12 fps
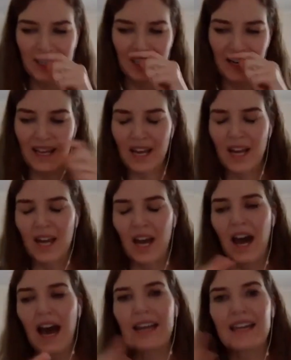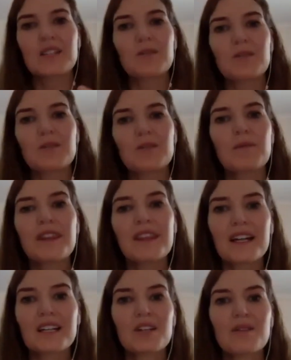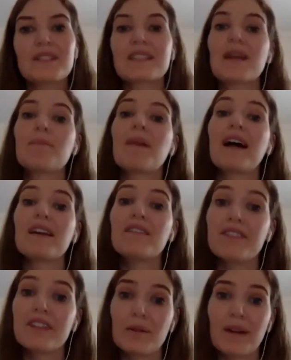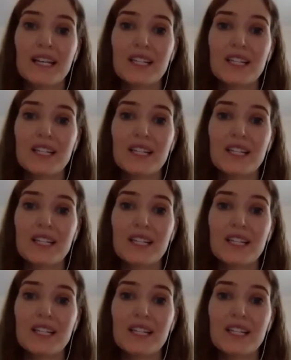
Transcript: And it, I guess with that too, it's done mindfully, right?